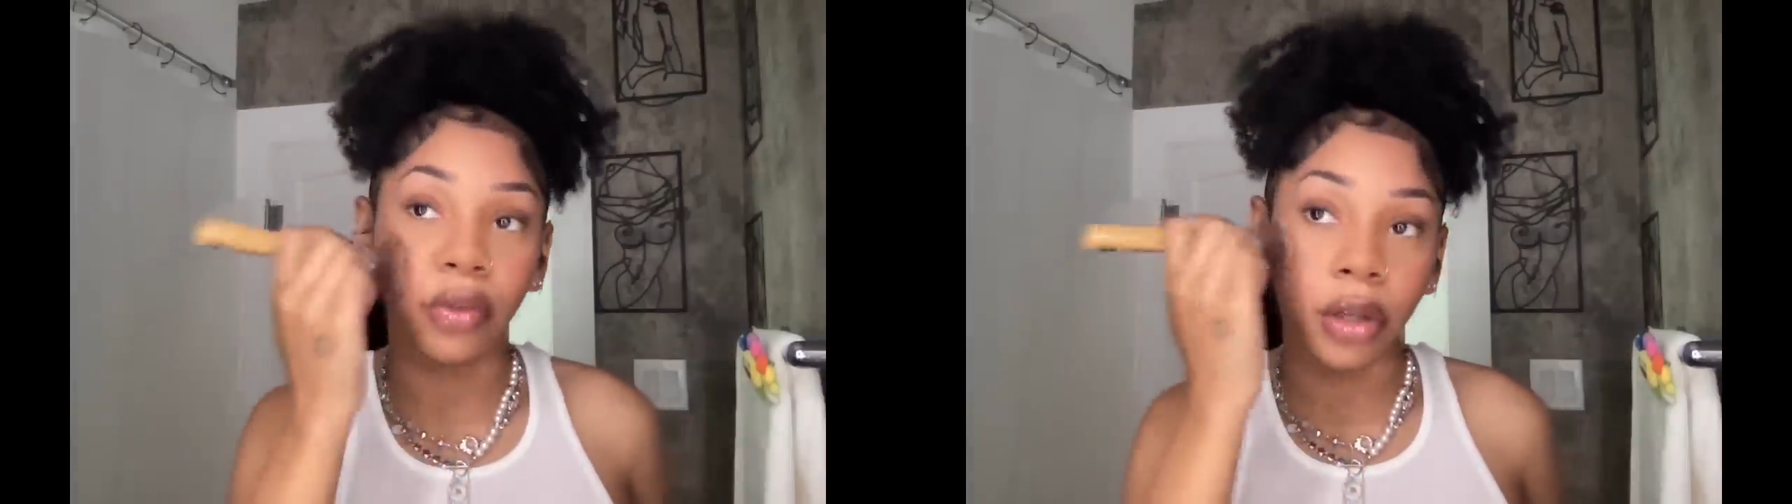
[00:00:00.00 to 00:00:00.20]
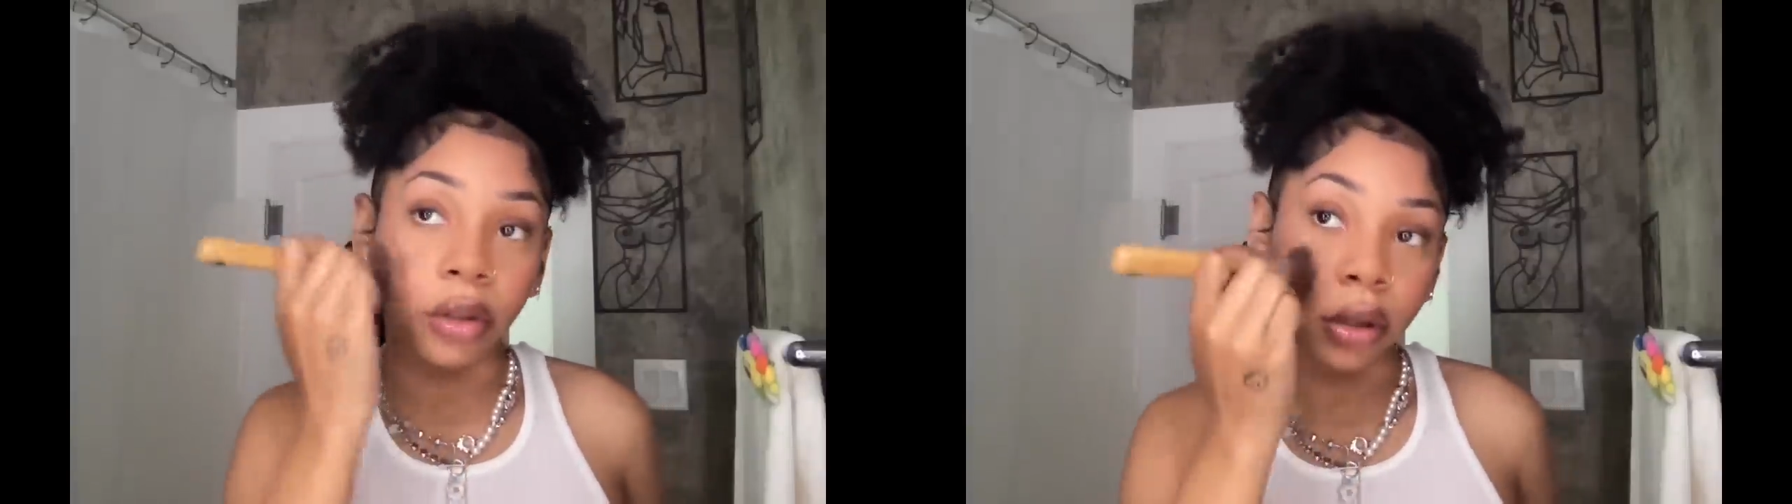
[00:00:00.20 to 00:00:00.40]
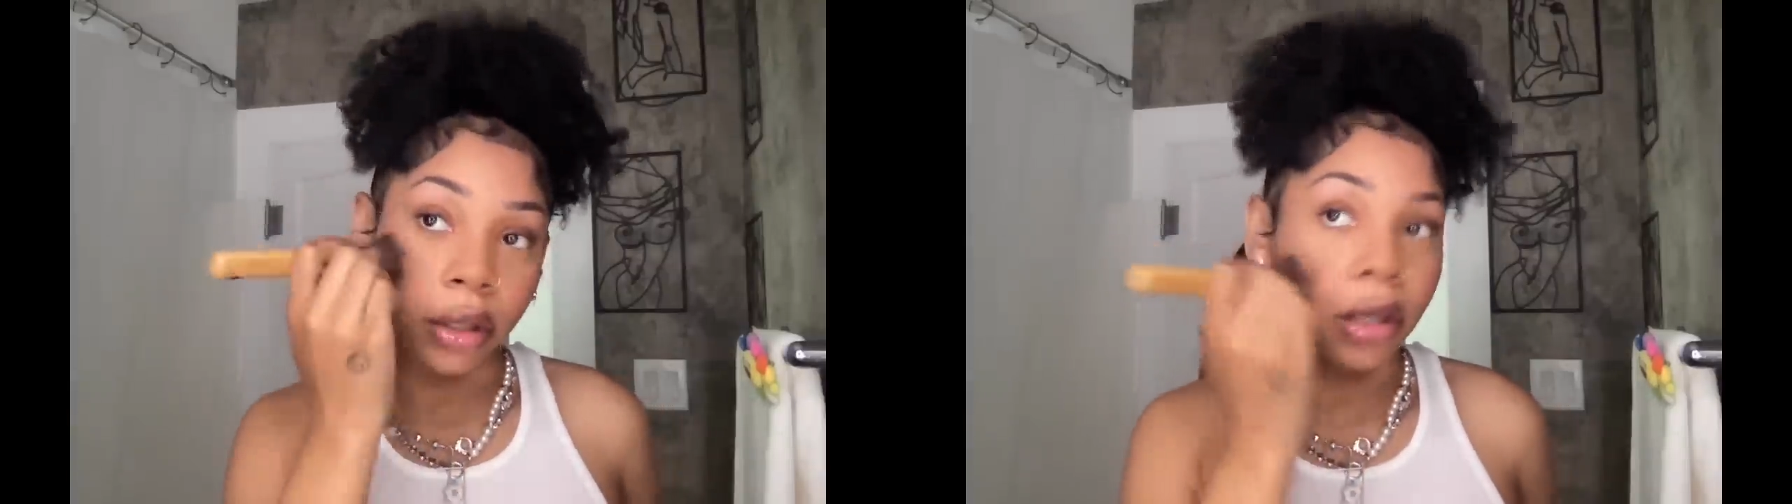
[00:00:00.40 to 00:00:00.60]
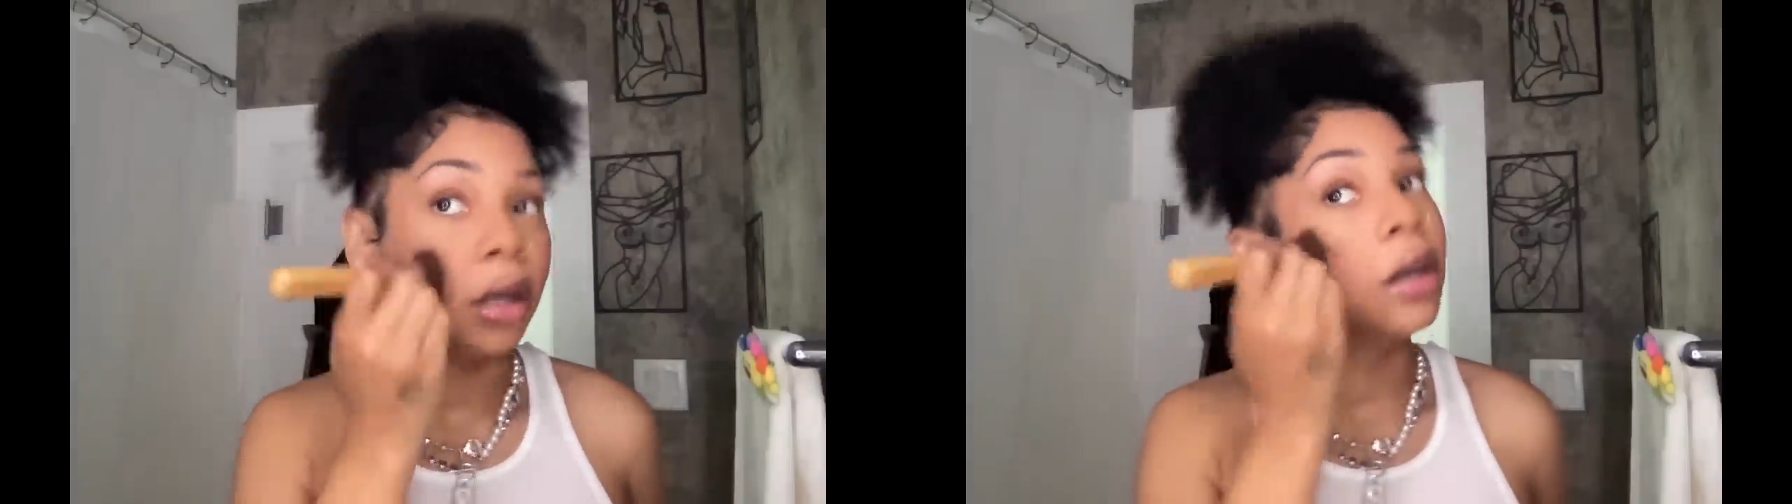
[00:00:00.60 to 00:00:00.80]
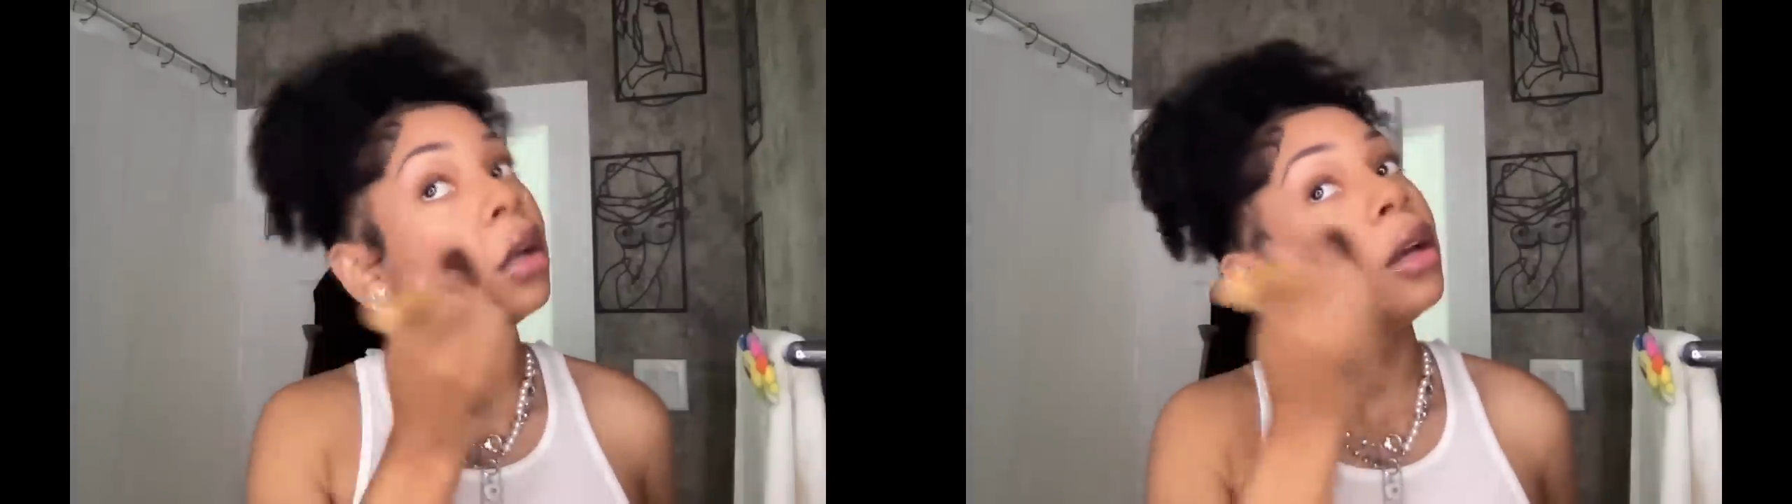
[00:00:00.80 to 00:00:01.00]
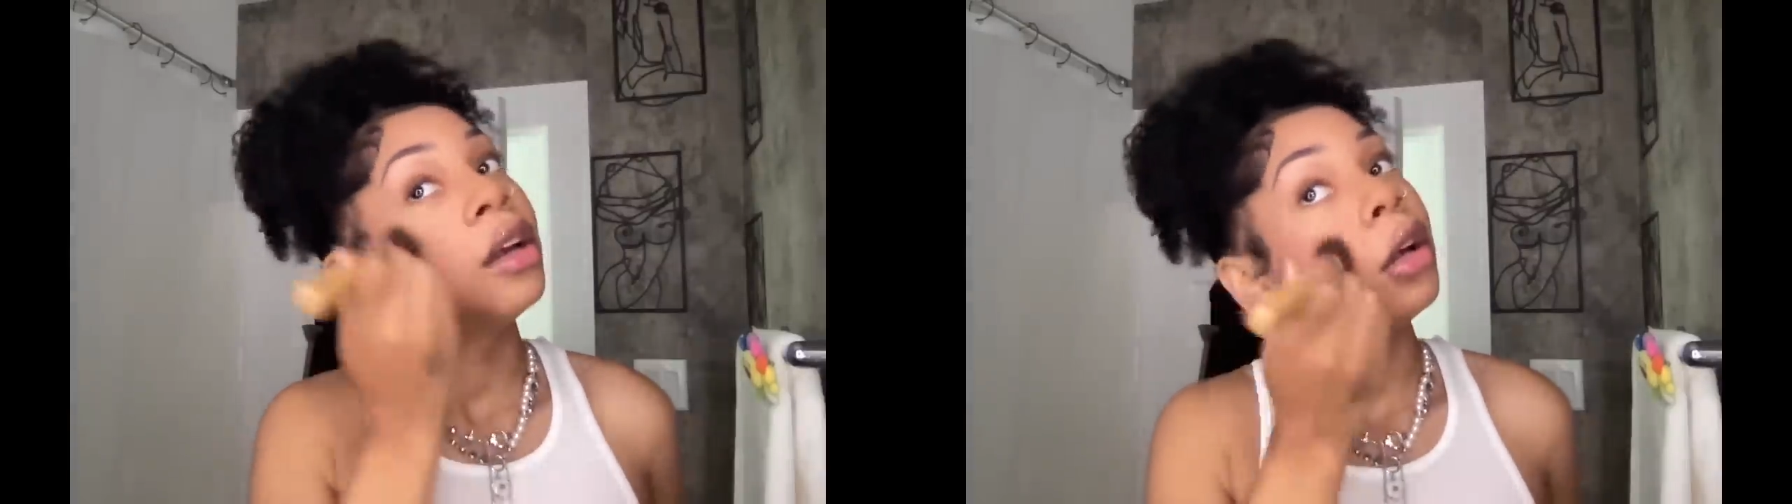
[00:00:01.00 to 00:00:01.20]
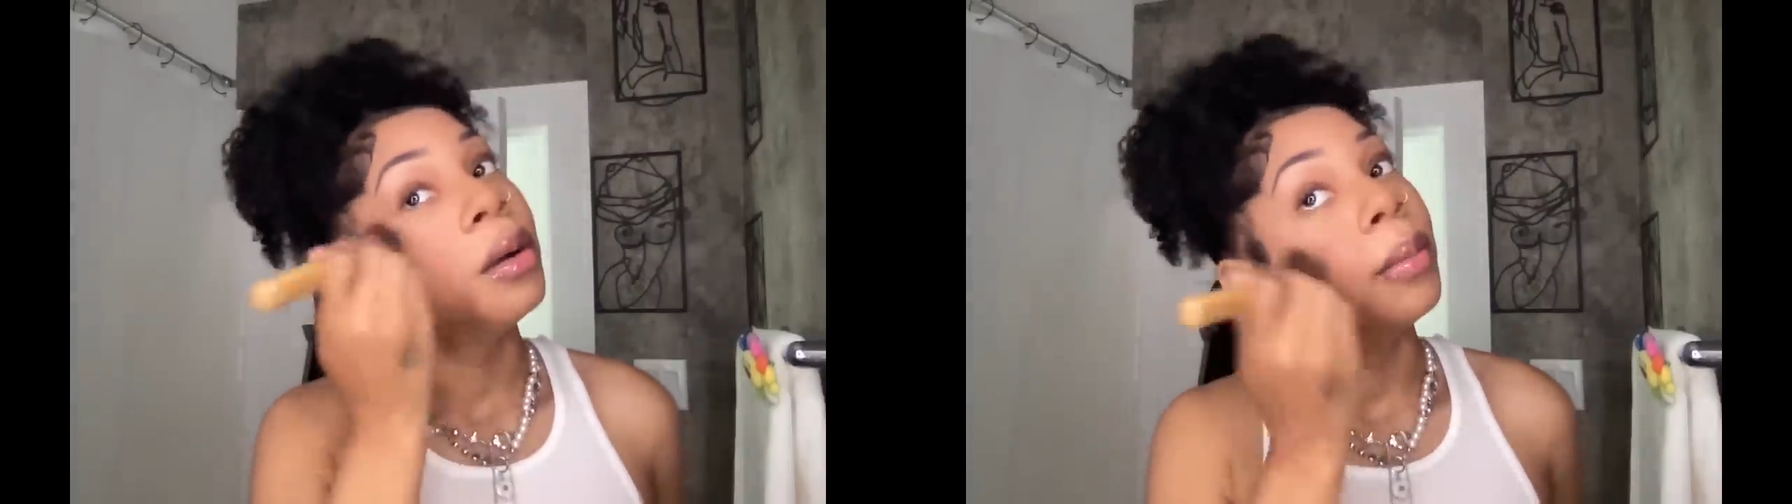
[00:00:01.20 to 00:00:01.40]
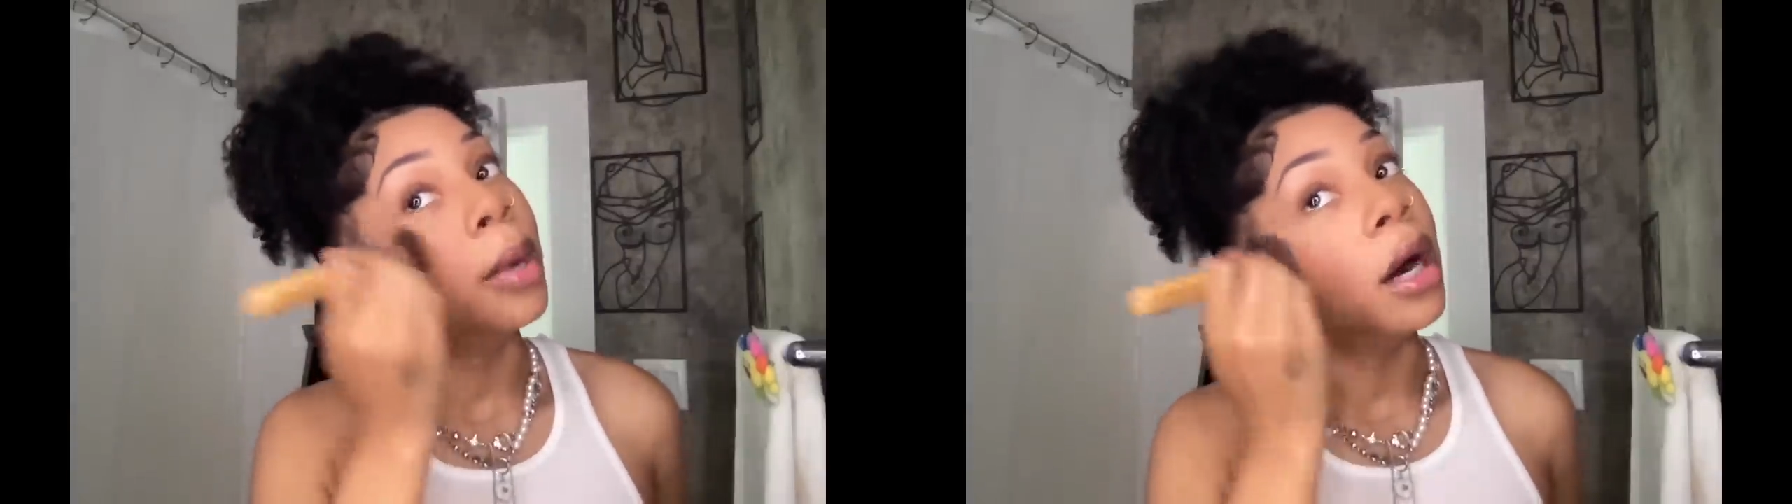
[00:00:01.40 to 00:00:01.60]
further
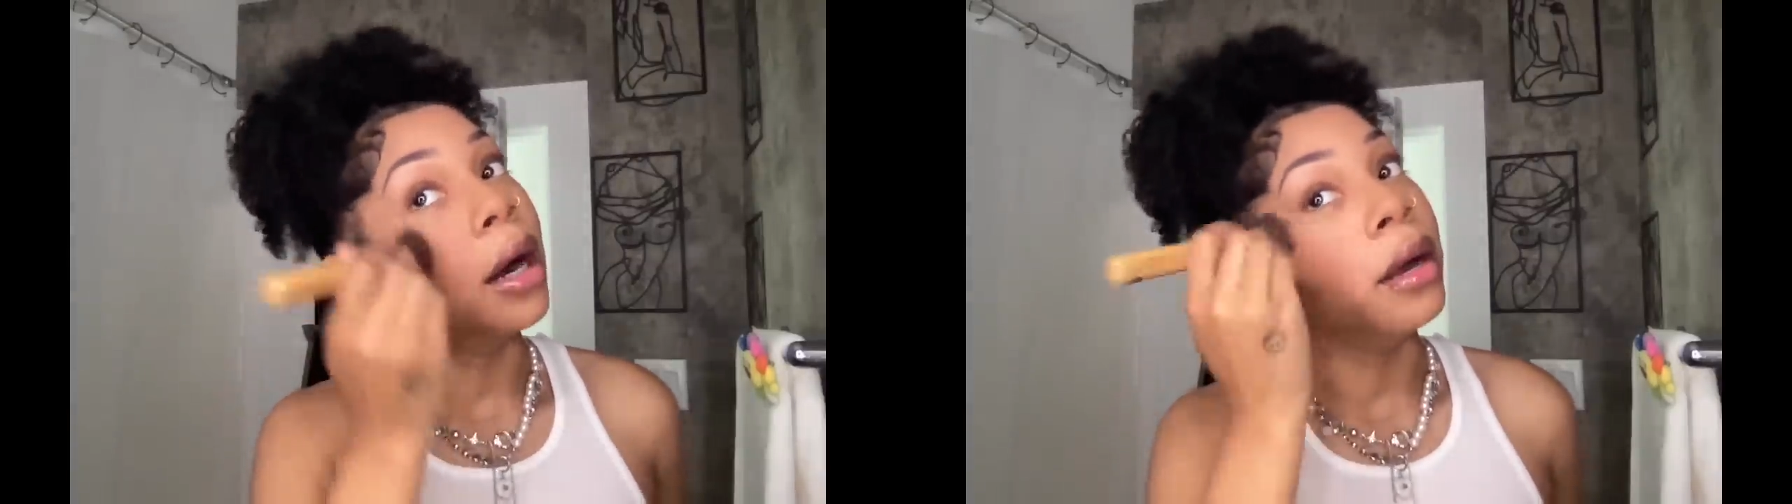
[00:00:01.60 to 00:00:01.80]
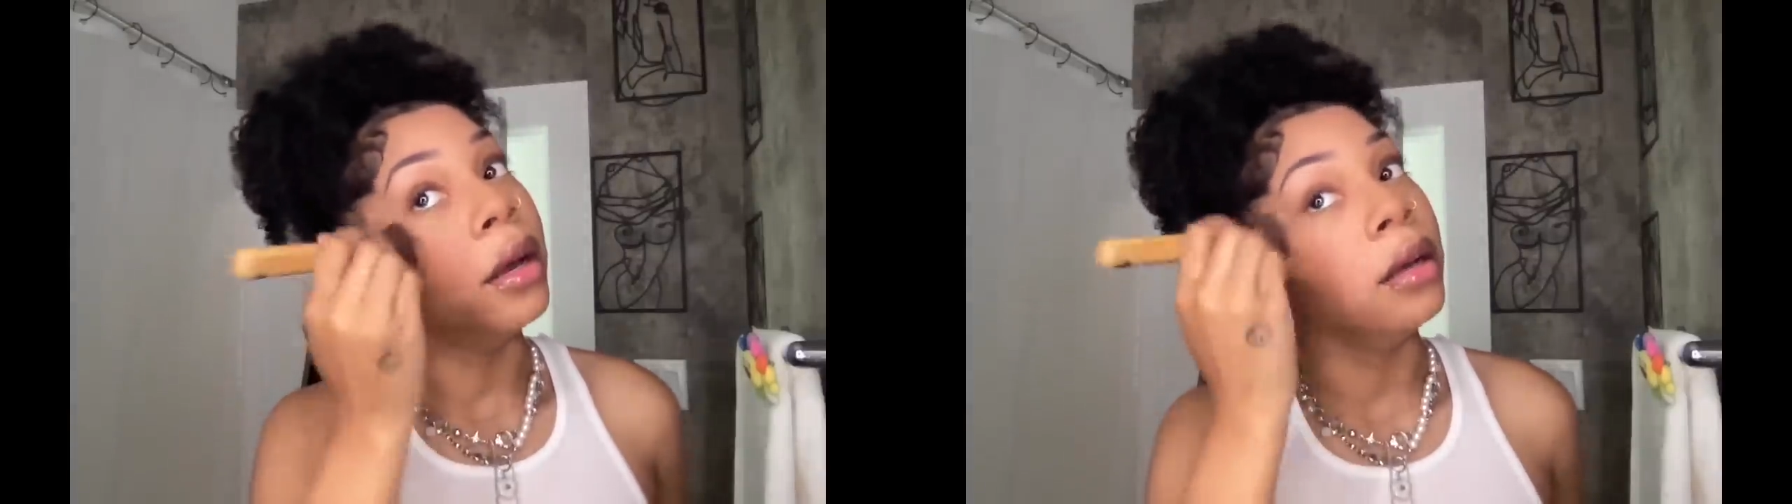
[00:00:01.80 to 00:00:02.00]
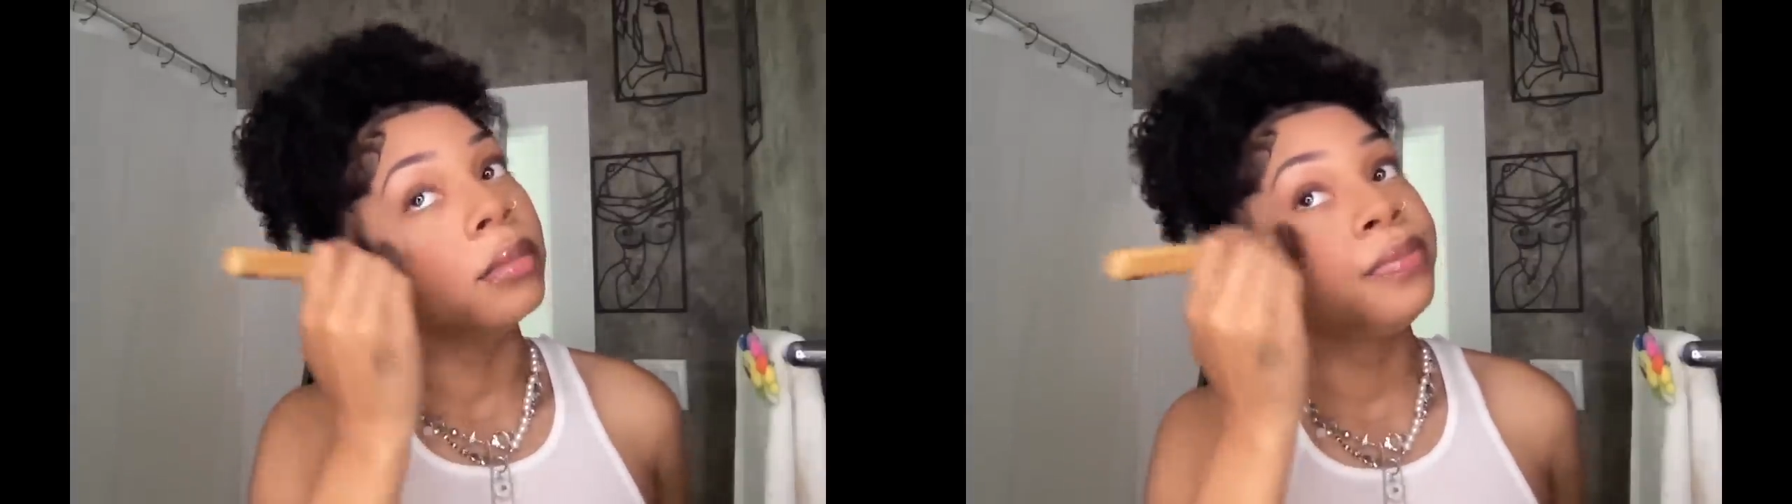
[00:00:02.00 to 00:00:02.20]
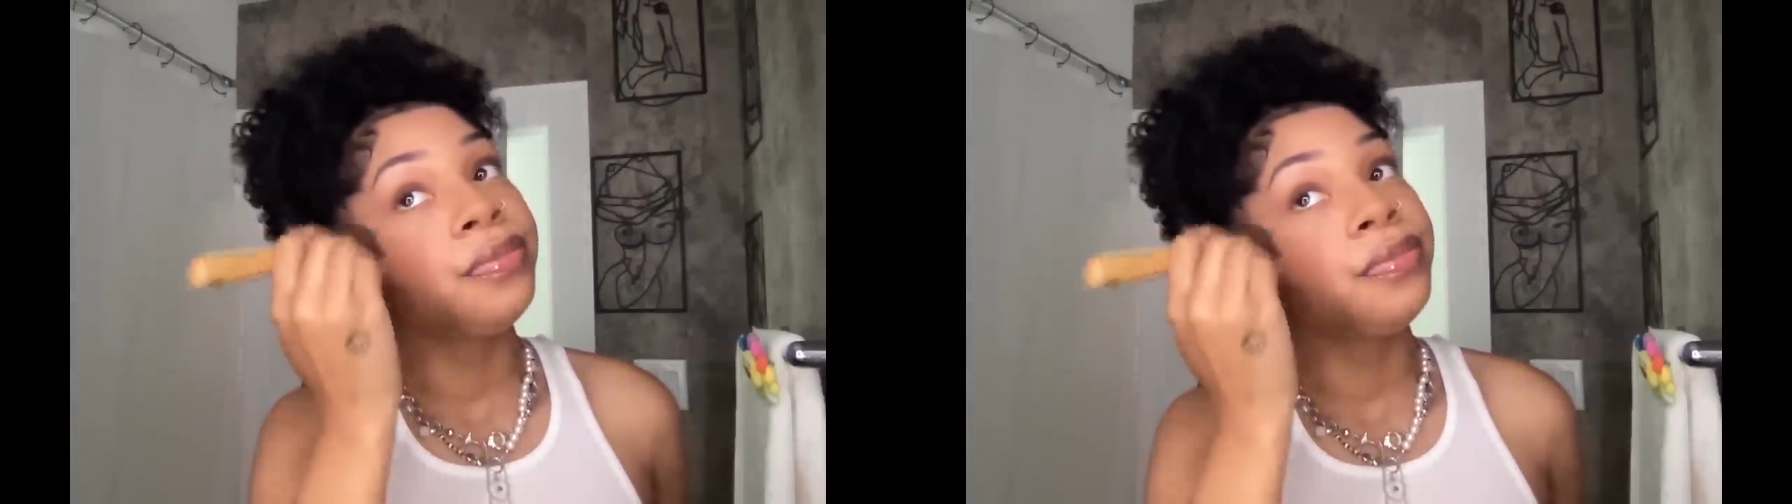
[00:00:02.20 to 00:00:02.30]
by